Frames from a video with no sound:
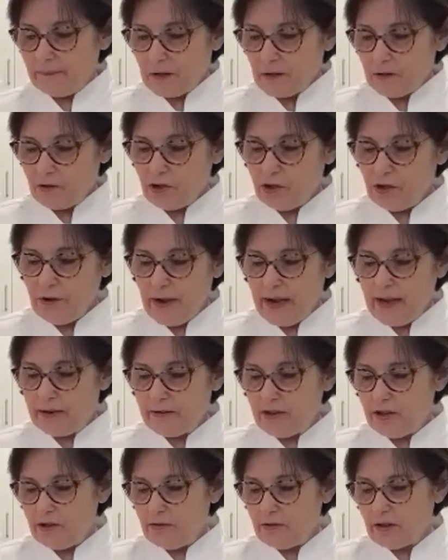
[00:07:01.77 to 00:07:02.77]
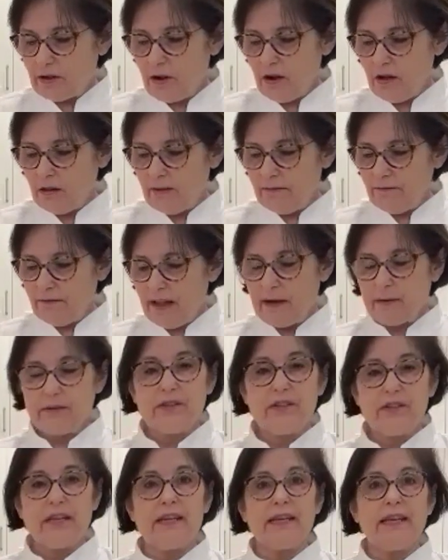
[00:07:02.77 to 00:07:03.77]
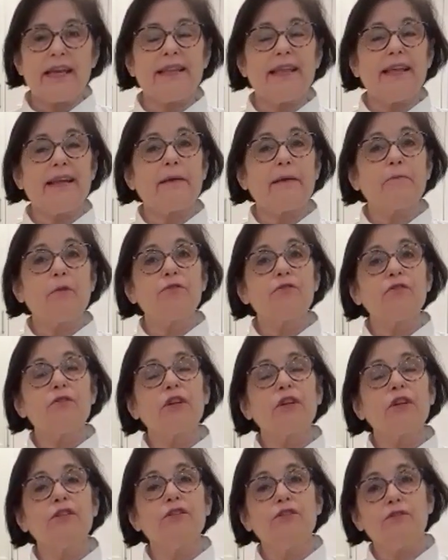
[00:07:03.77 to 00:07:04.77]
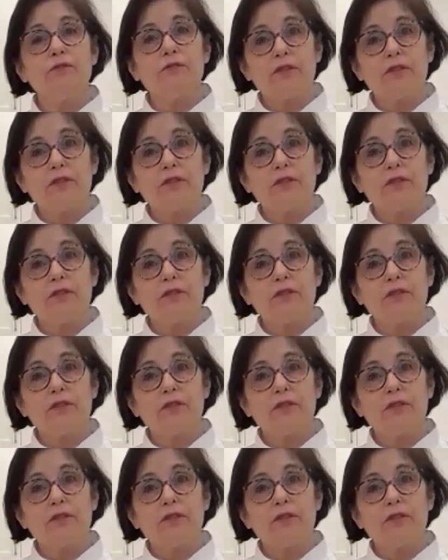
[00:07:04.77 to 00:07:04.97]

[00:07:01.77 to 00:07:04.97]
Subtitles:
I'll show you how to do the cauliflower steak, and then I'm also going to do